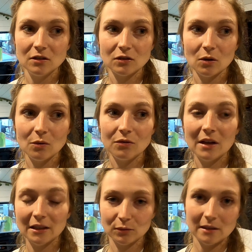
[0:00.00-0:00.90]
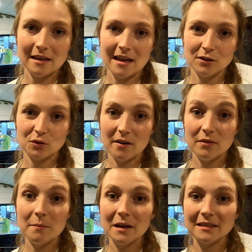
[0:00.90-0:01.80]
so that's why they can't drive
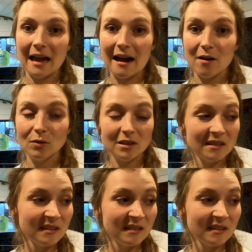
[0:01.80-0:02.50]
the bus out.